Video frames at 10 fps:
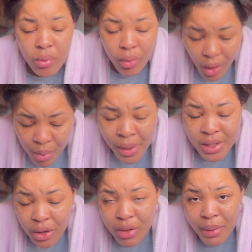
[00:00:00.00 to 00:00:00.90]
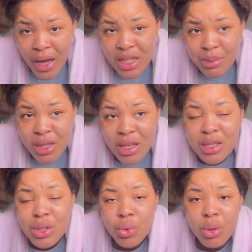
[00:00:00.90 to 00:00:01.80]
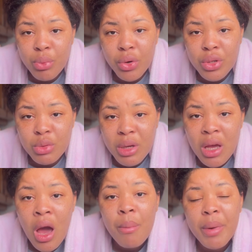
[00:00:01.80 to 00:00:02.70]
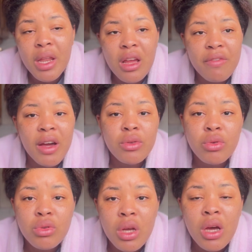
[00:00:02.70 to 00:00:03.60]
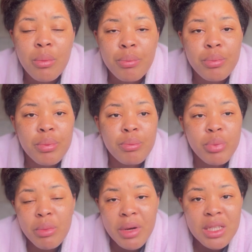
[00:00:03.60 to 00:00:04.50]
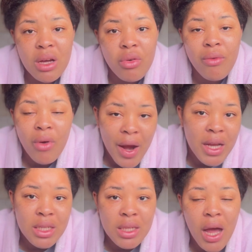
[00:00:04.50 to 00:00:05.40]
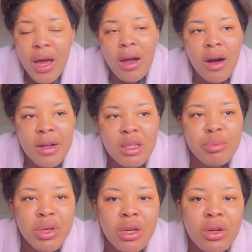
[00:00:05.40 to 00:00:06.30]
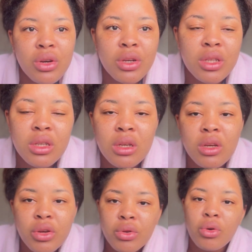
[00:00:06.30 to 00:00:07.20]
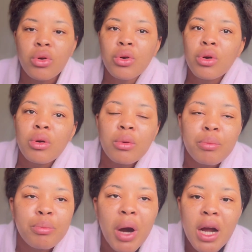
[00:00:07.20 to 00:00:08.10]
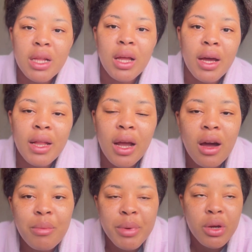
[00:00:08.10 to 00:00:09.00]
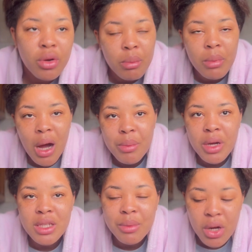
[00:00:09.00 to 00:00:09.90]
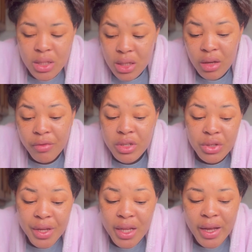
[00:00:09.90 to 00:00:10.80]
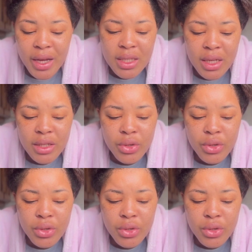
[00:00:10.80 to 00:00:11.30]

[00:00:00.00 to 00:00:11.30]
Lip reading: My child and my husband, they're so important to me. But if I don't put myself right, I can't be a good, you know, partner, and I can't be a good mom because I'm constantly frustrated, like I said.